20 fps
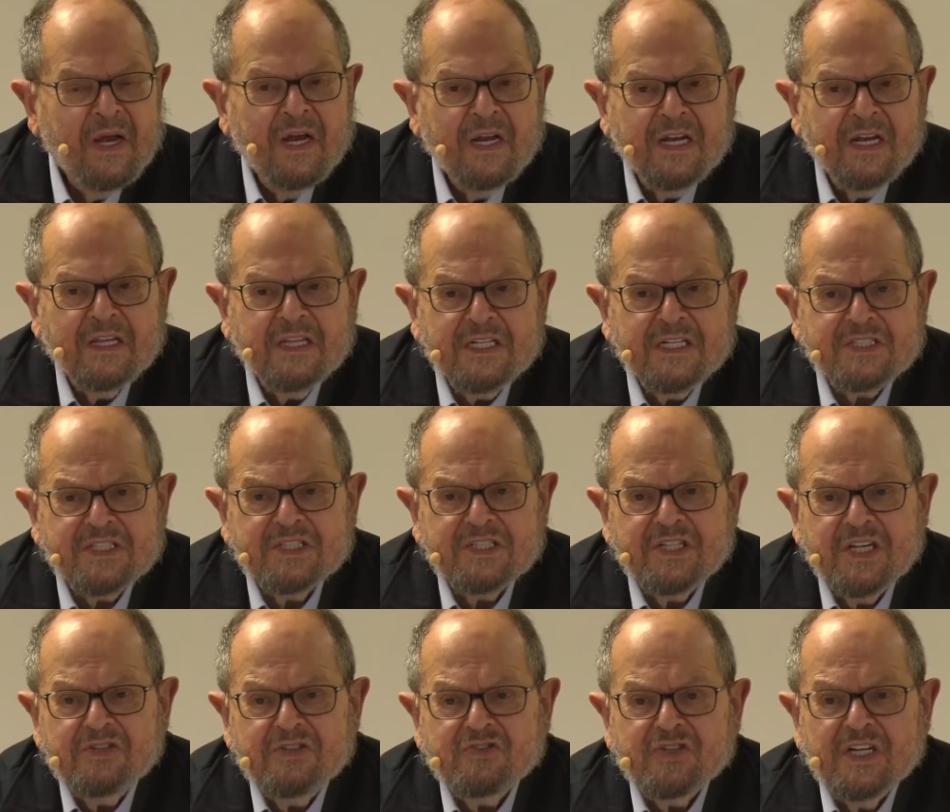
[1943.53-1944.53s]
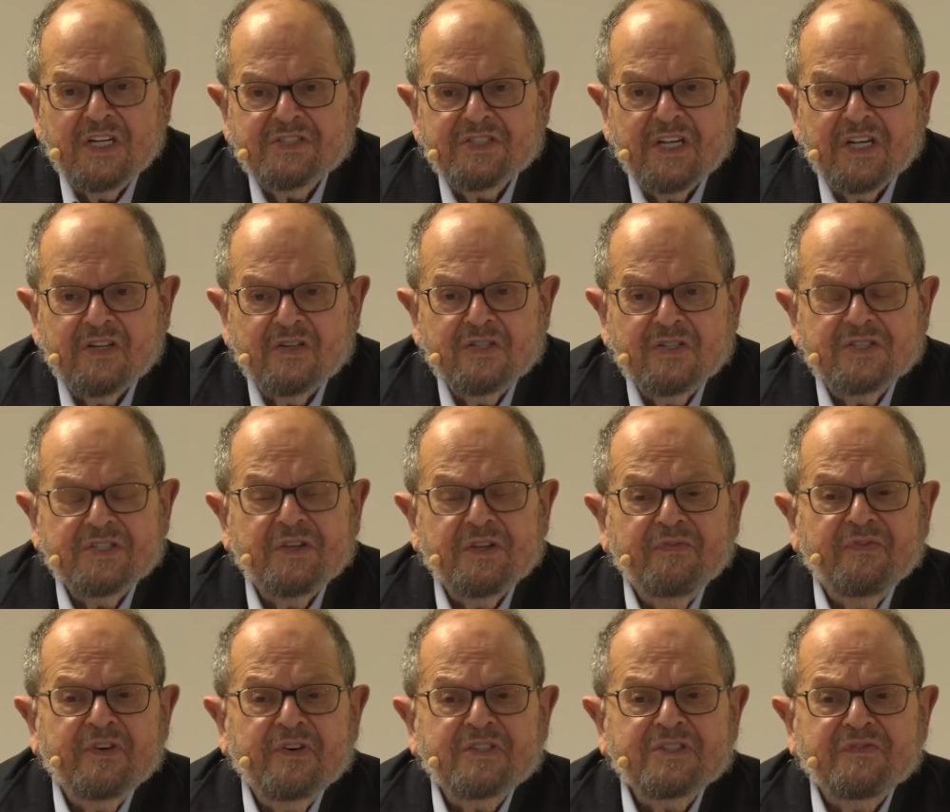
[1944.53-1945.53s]
Now, this is interesting because the
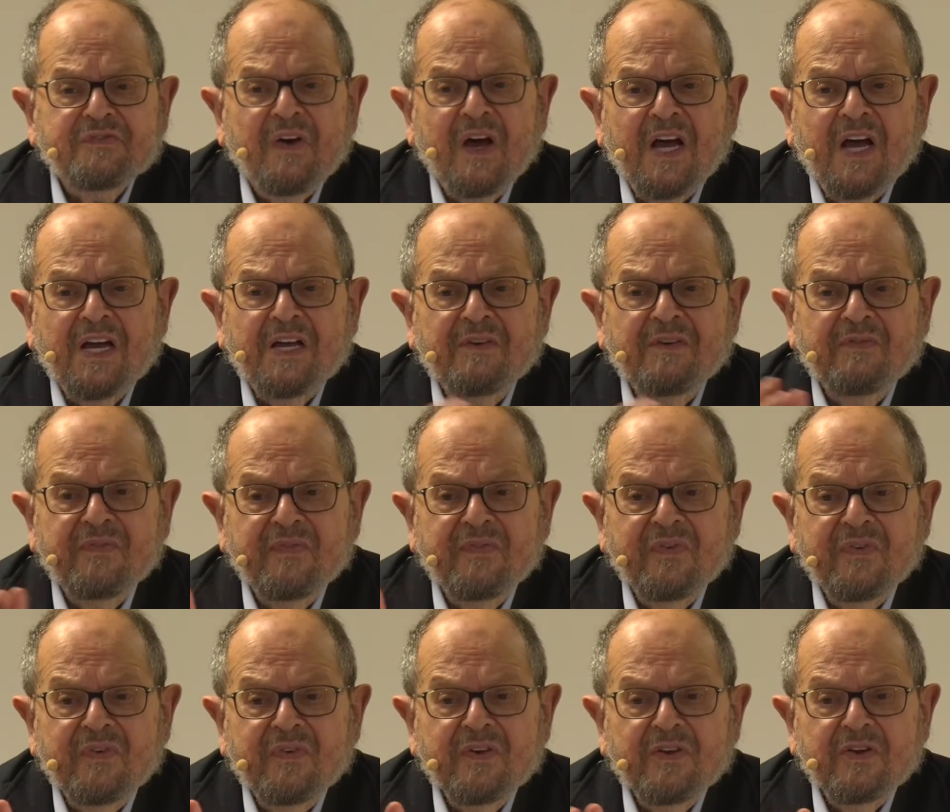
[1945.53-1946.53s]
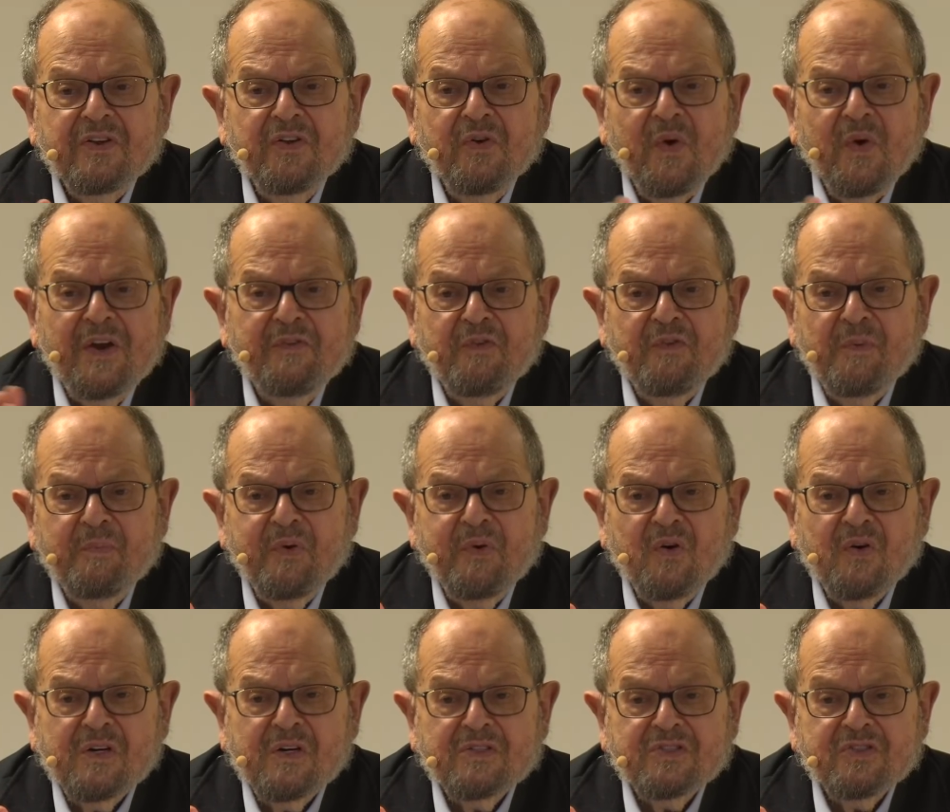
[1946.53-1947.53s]
first 5 UN
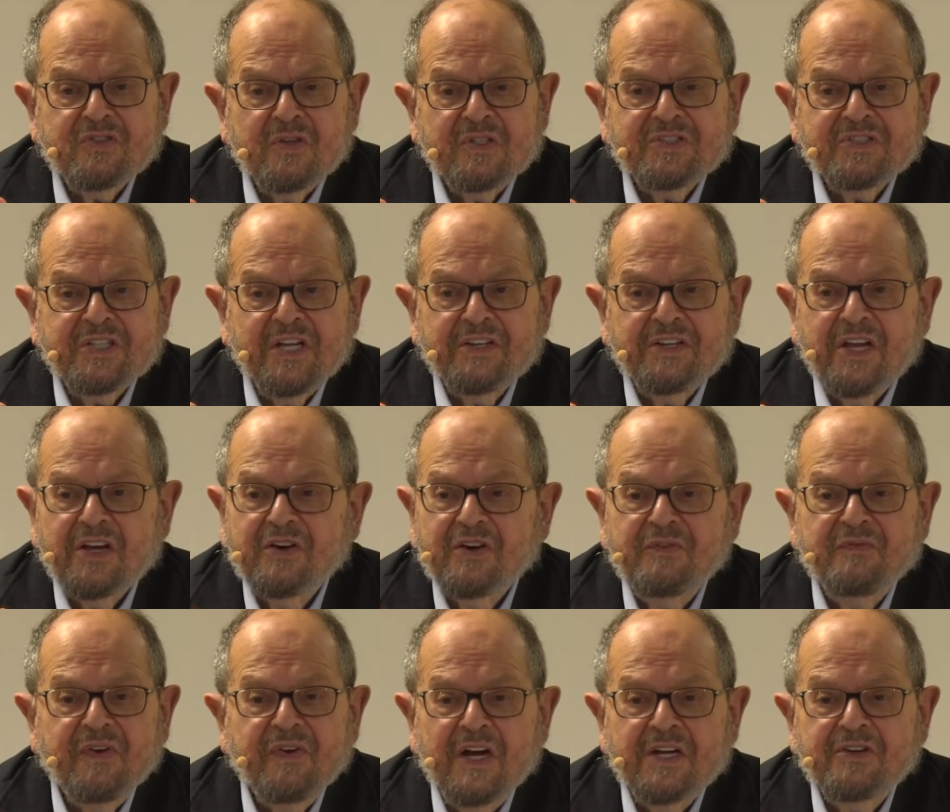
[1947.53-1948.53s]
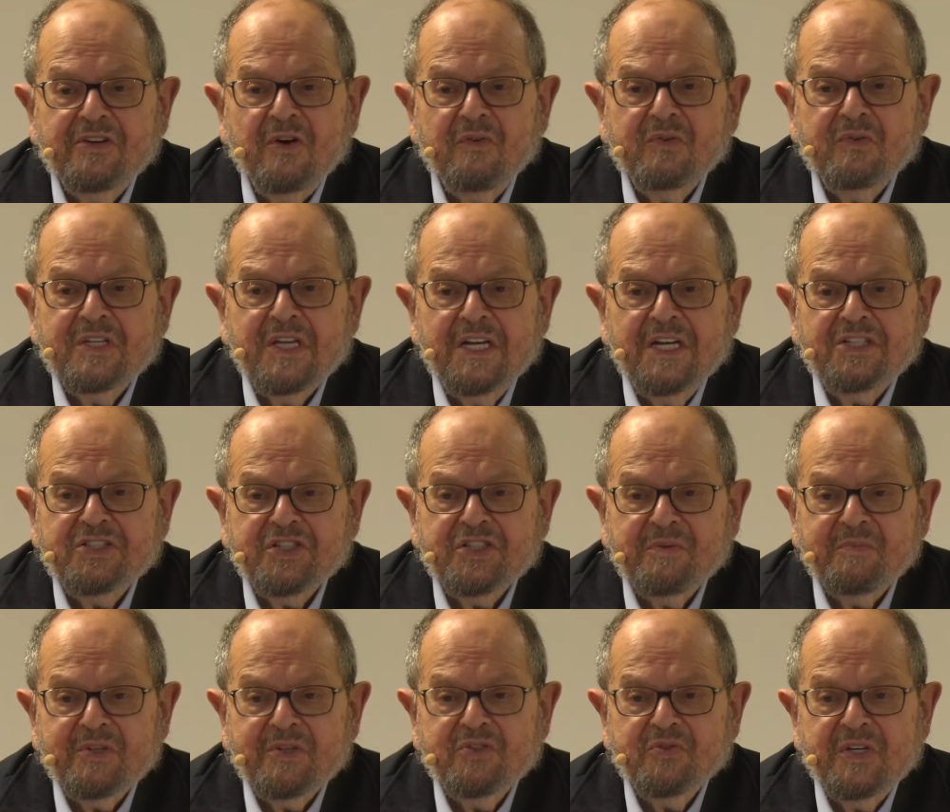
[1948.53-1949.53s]
reports all said they could find no relation
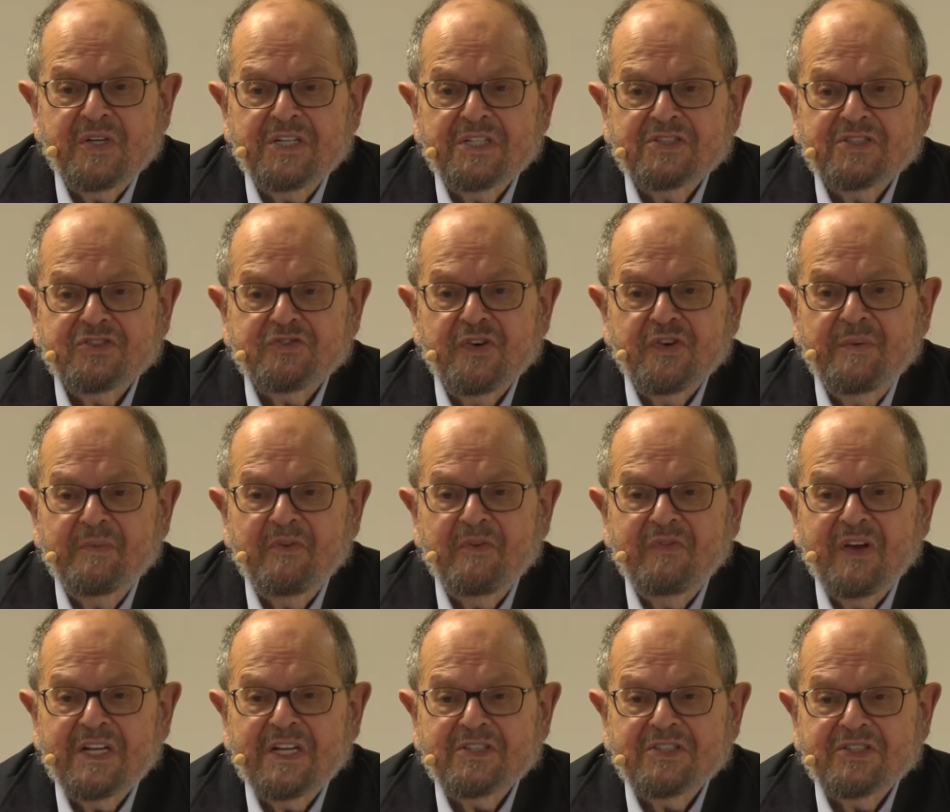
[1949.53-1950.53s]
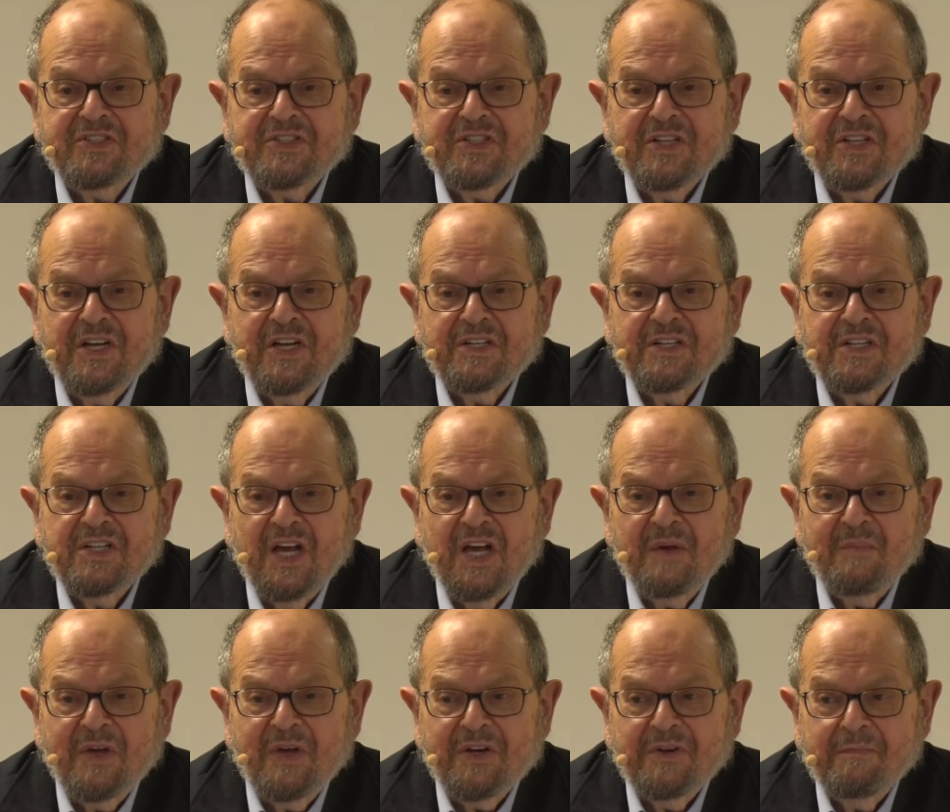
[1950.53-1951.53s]
between extreme events and
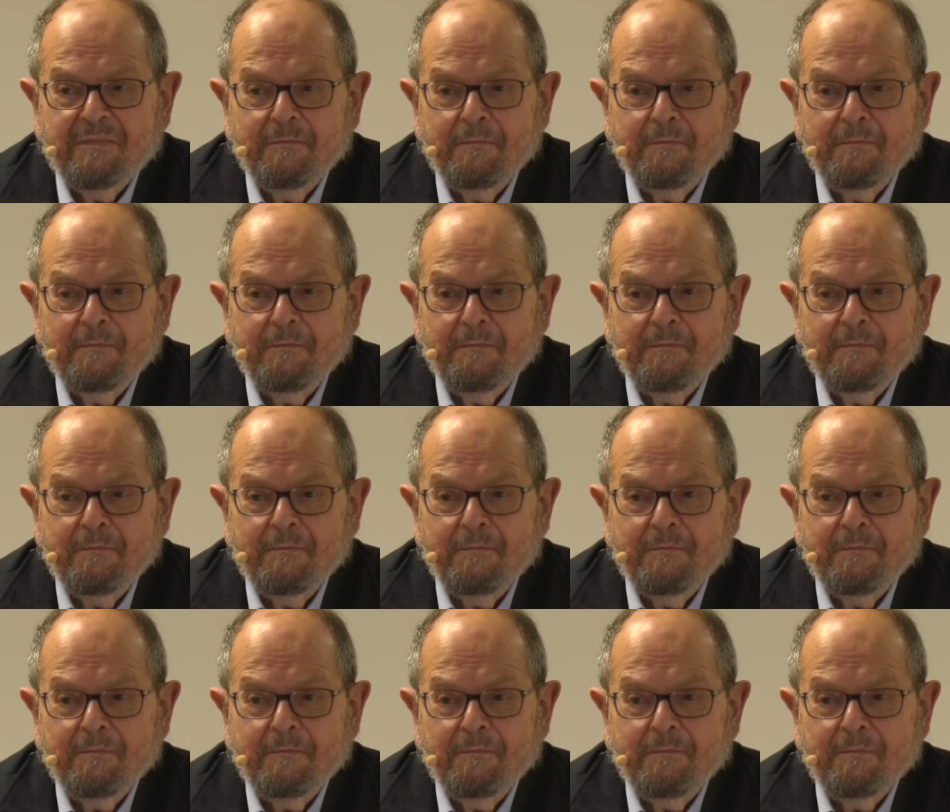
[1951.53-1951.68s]
climate.